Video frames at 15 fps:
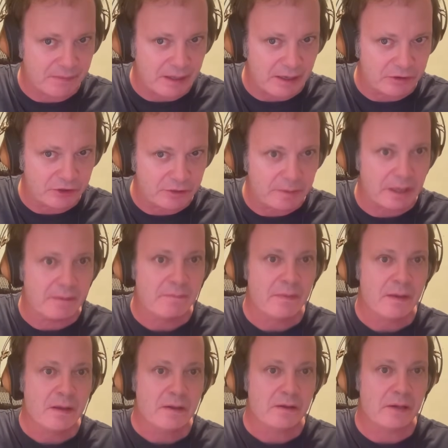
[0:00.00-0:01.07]
algebra.
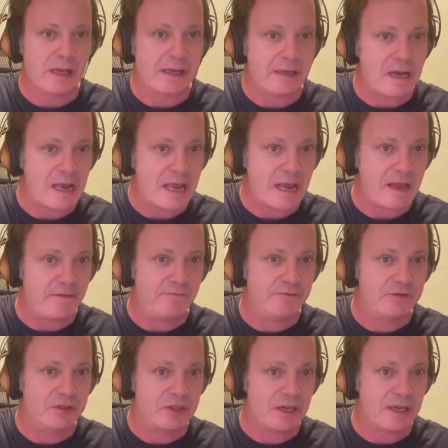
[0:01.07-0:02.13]
Like I have
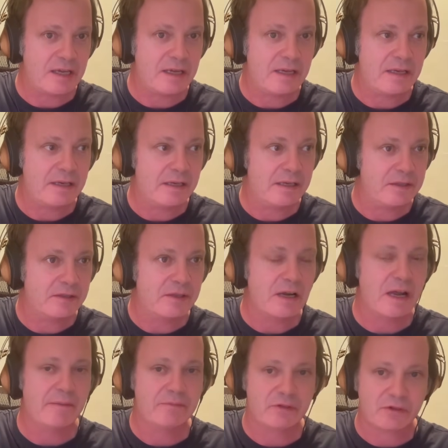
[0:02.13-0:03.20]
seen in
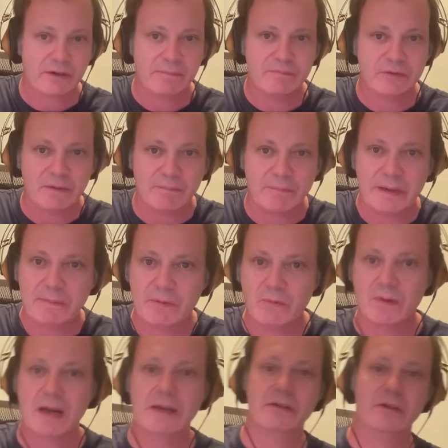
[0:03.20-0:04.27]
TypeScript, some people
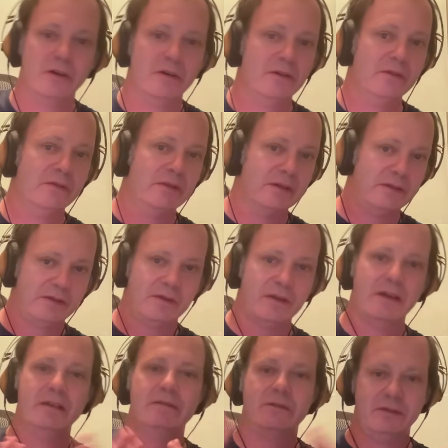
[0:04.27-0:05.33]
write code that's
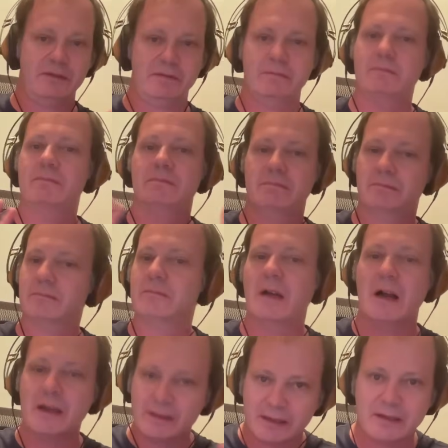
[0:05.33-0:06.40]
like just,
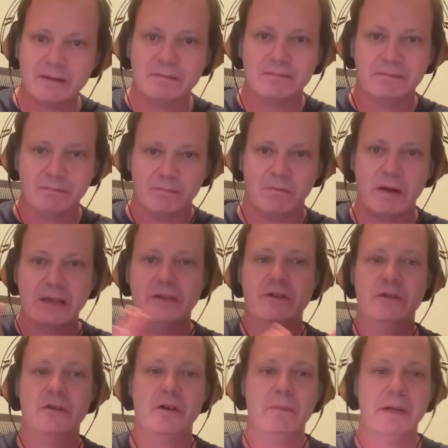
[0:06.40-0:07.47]
I think, way too
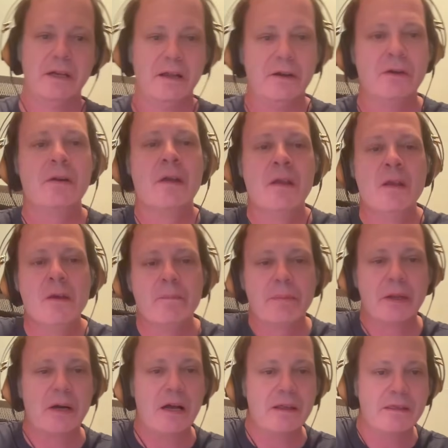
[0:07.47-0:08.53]
complicated.
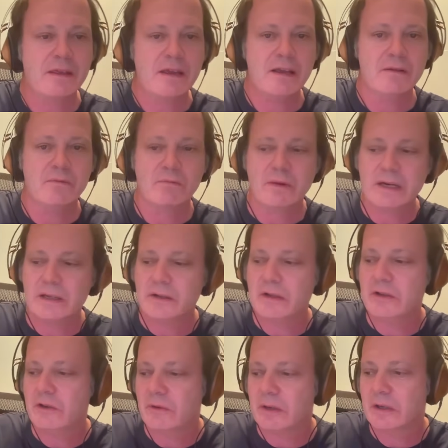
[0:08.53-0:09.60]
But I think really
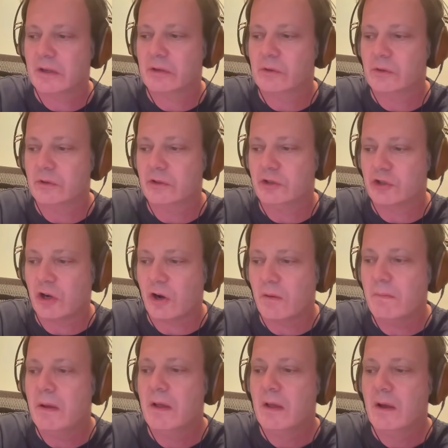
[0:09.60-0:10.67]
doing a good
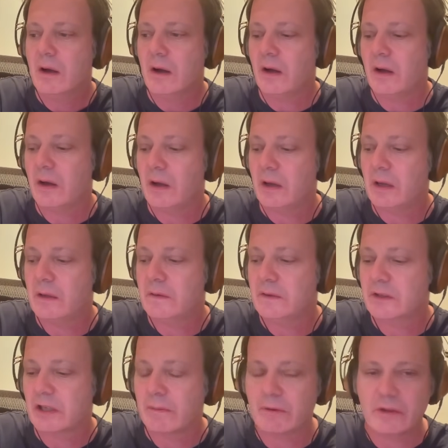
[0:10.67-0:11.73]
job on
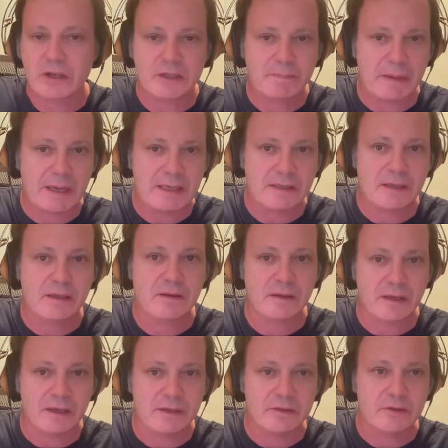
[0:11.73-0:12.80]
some of those basic
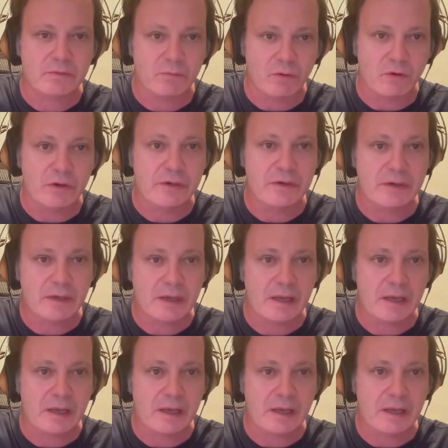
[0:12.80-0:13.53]
things would